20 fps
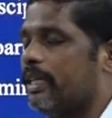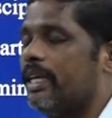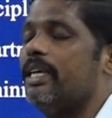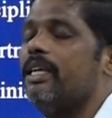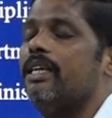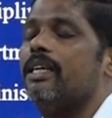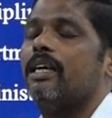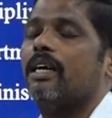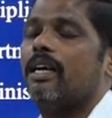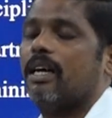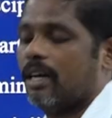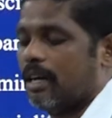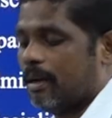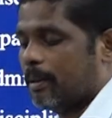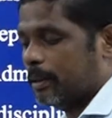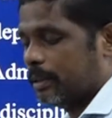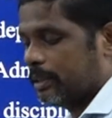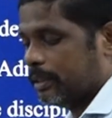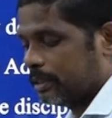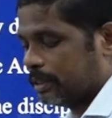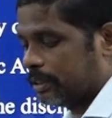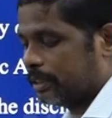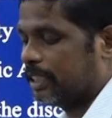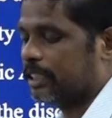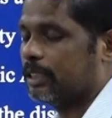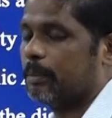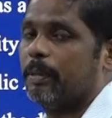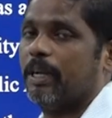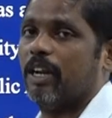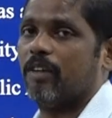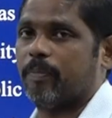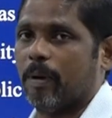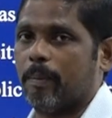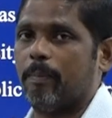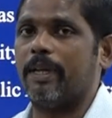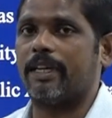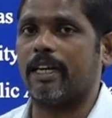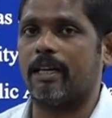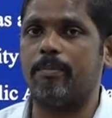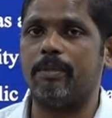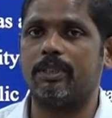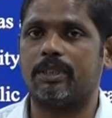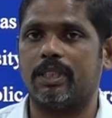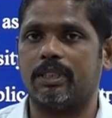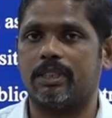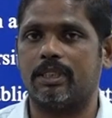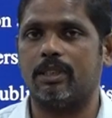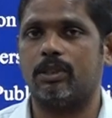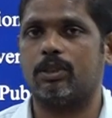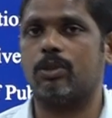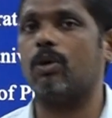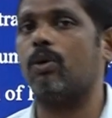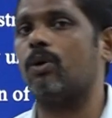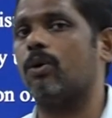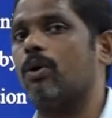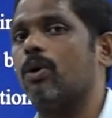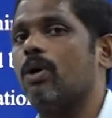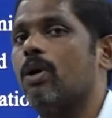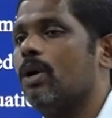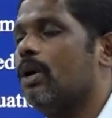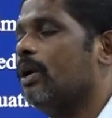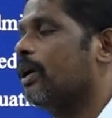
the discipline of public administration. So